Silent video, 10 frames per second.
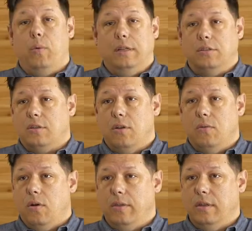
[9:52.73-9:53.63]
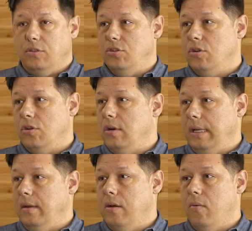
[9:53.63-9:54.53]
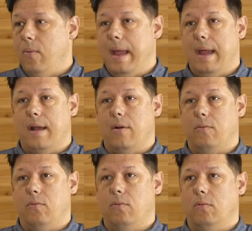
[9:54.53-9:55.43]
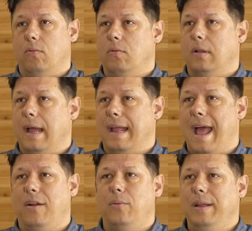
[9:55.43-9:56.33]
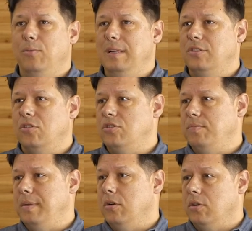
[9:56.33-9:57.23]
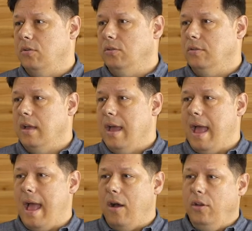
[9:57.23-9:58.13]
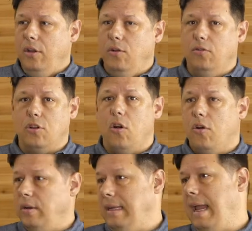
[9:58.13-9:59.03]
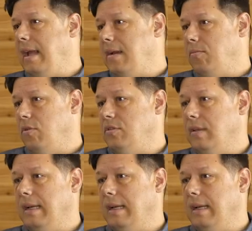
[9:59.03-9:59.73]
we just go on this journey where were like, how do we research miracles? How do you turn on cameras?